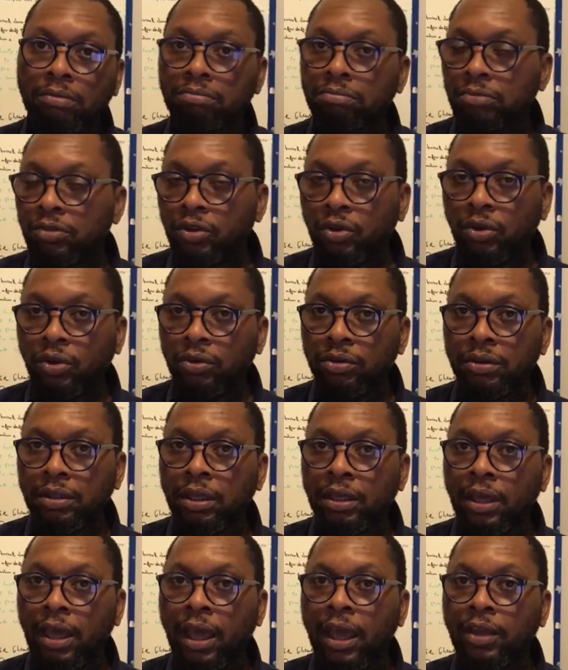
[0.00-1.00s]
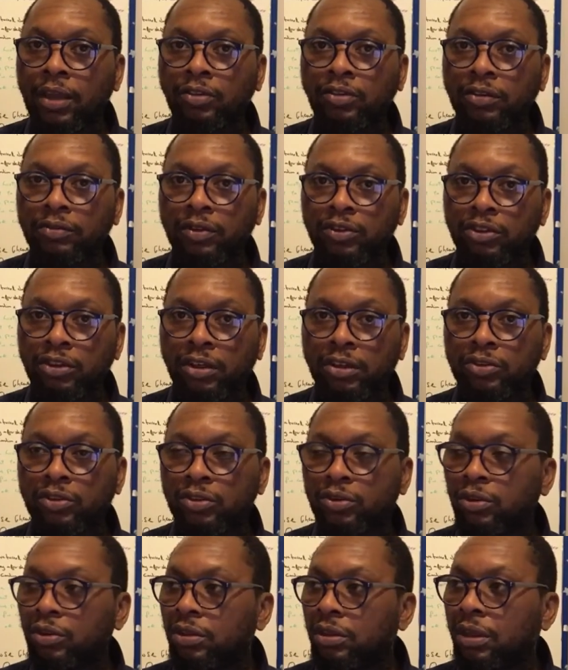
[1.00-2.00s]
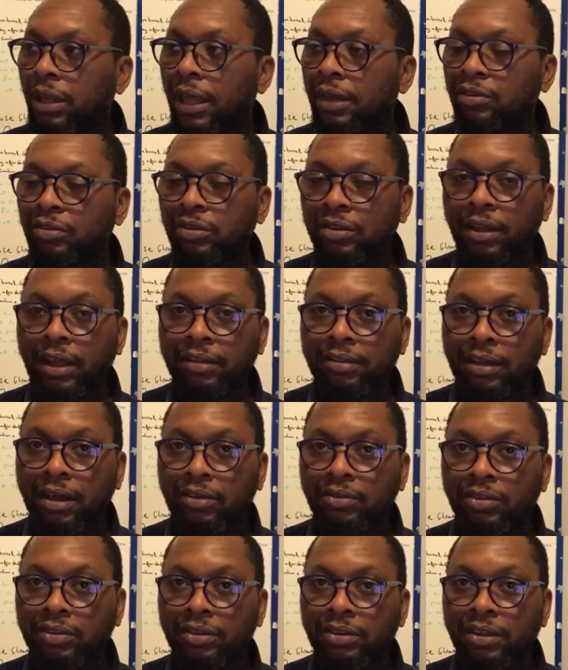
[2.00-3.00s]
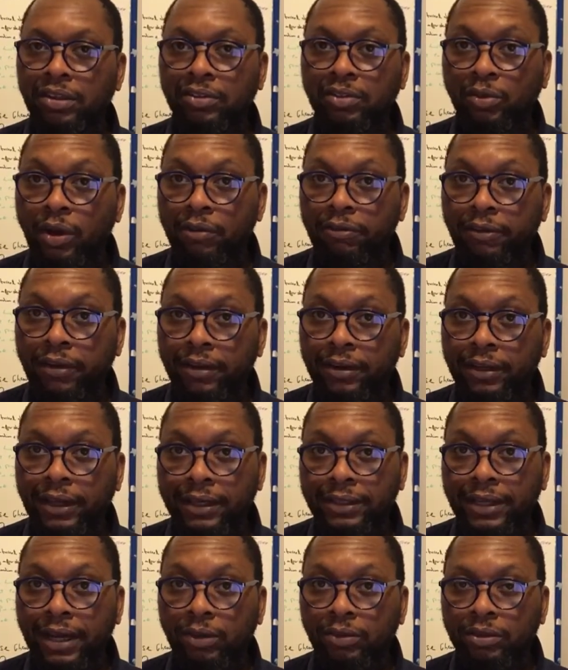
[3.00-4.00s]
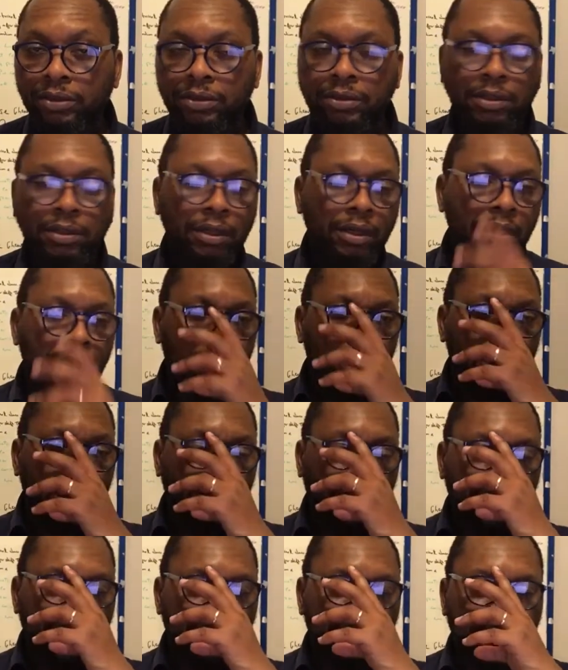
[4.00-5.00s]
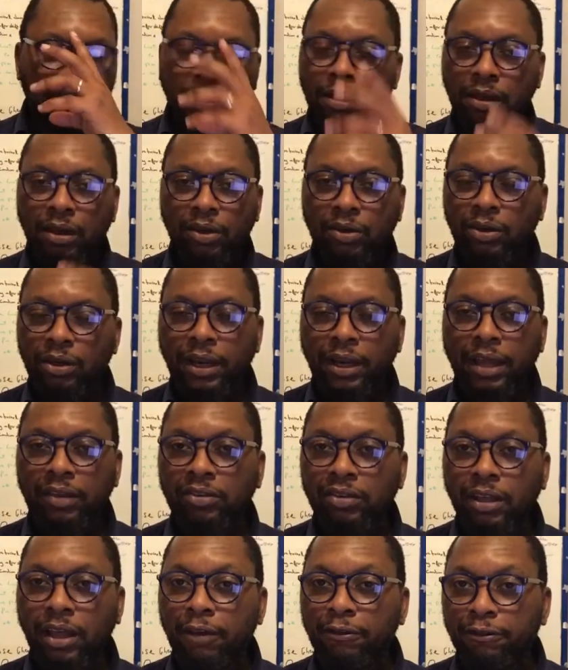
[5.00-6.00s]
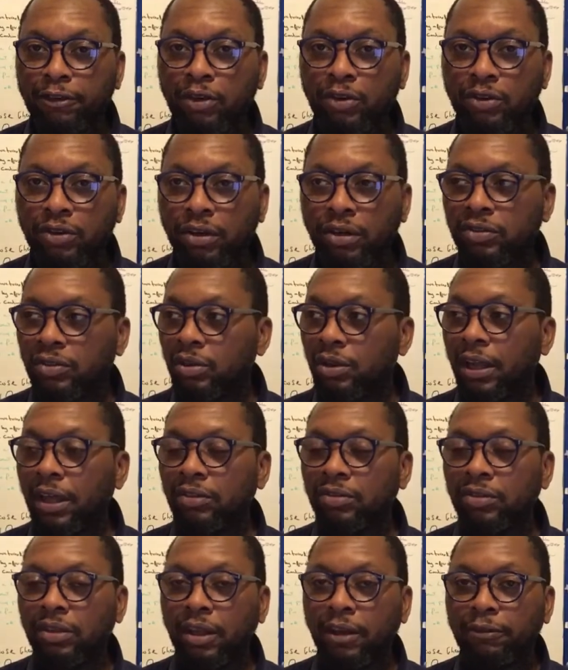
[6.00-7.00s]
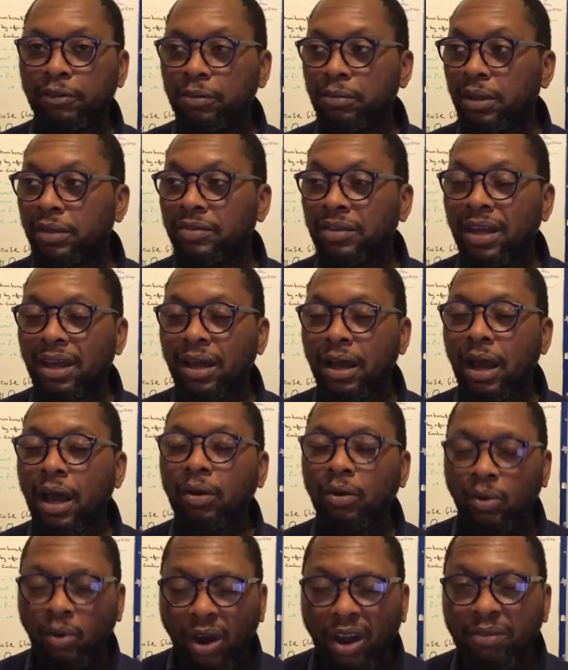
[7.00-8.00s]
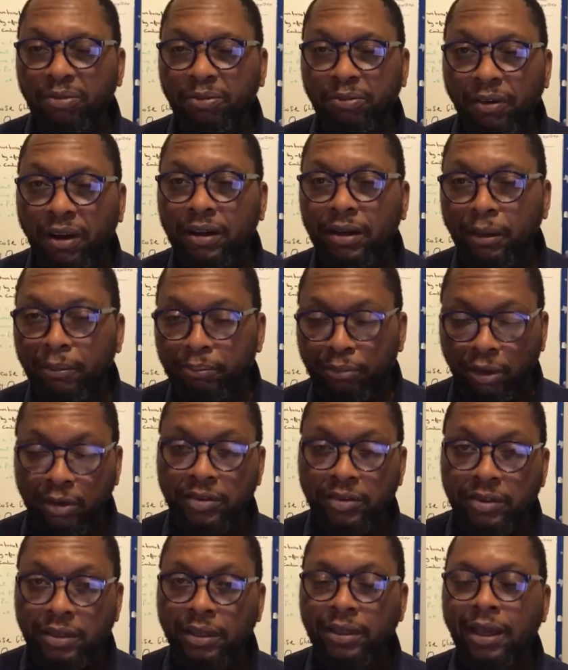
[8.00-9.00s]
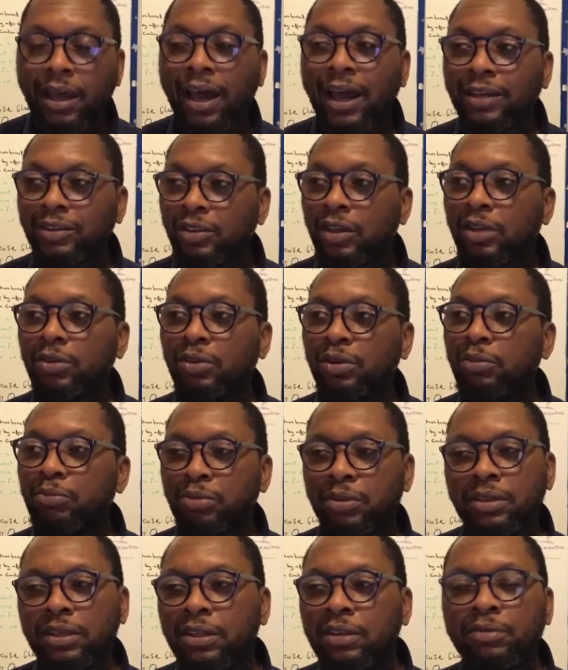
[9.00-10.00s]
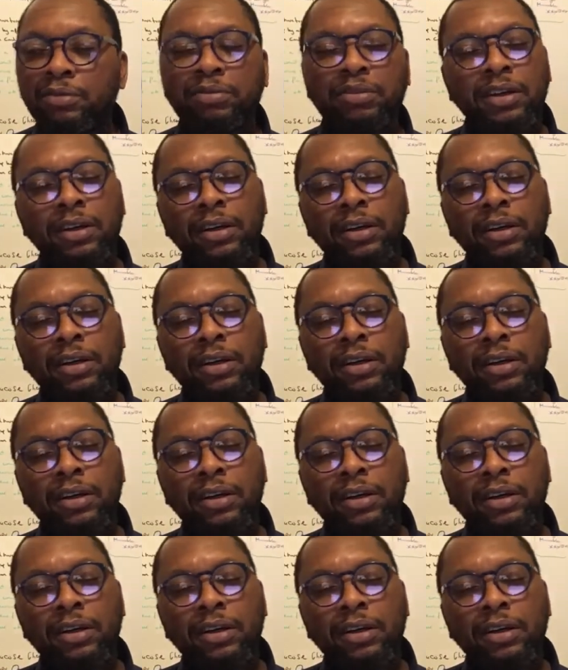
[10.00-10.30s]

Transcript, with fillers: You know, the age of the church could last not thousand years. Quite frankly, I doubt it. Um, it could last another few years. It could last another few months. Quite frankly, personally, I genuinely believe